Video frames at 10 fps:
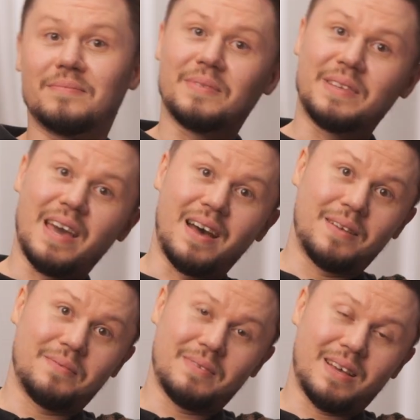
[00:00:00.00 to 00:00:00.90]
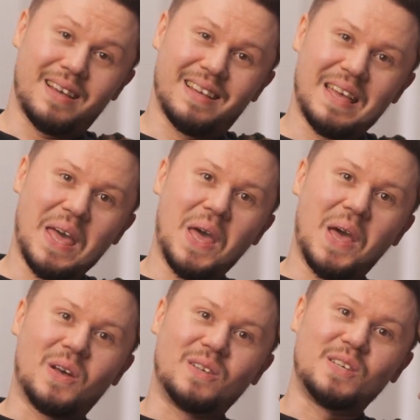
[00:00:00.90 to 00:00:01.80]
Yeah,
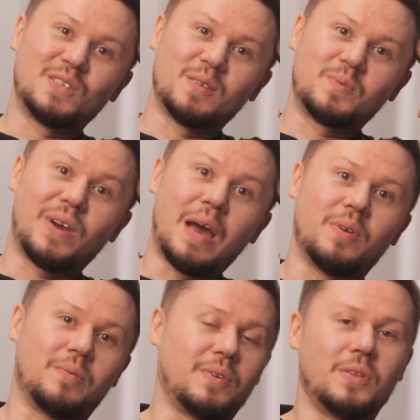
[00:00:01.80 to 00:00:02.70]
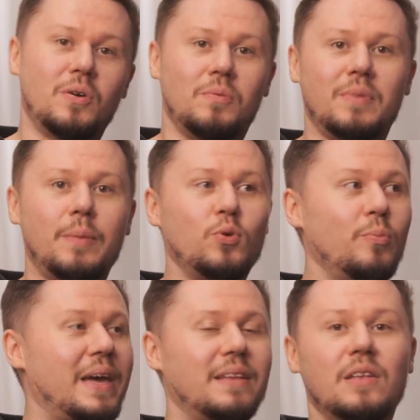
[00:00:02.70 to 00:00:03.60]
consider subscribing, maybe we'll
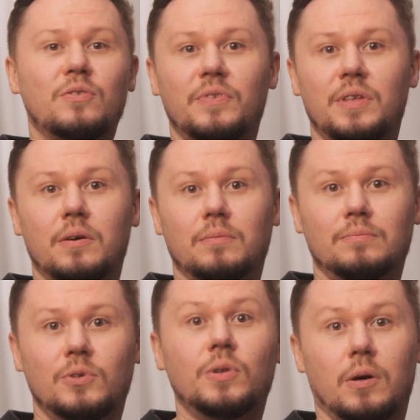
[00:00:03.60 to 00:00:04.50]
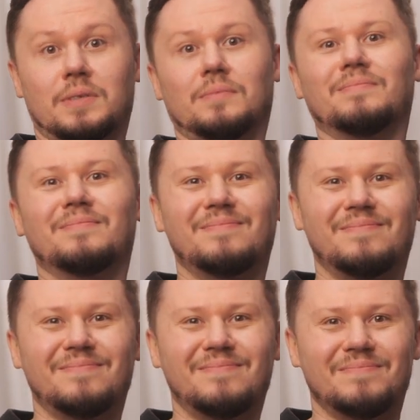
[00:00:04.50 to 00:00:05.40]
make another video. Who knows?
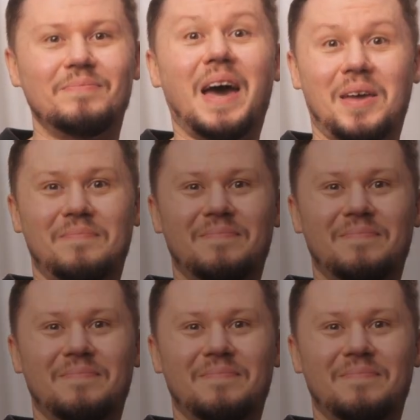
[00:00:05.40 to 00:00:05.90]
Bye.